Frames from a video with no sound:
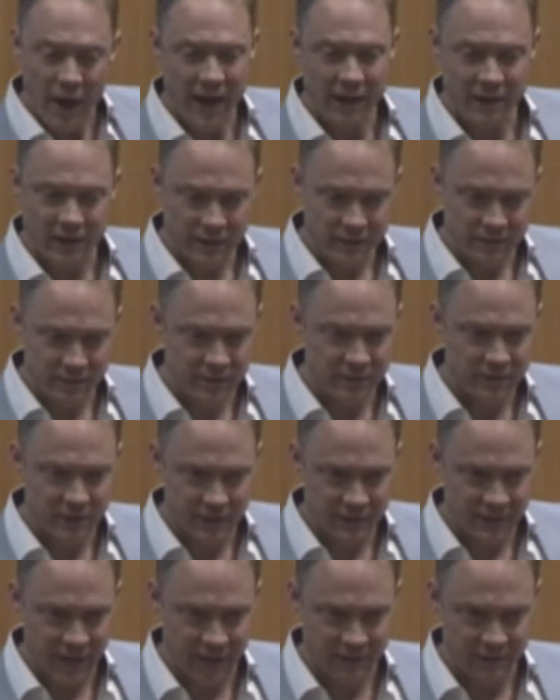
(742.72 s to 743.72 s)
out
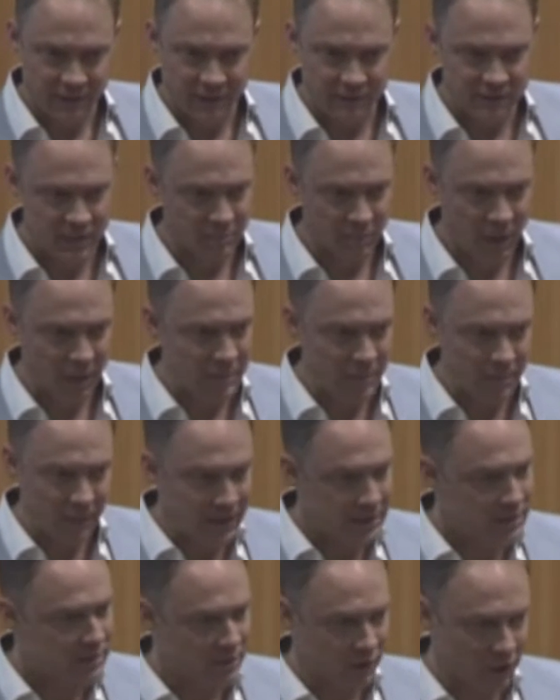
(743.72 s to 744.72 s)
existing tactics that might be
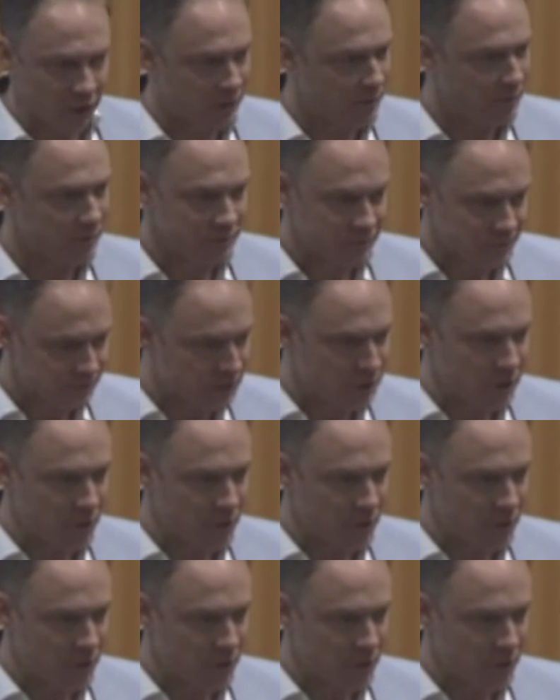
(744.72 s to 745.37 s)
based on,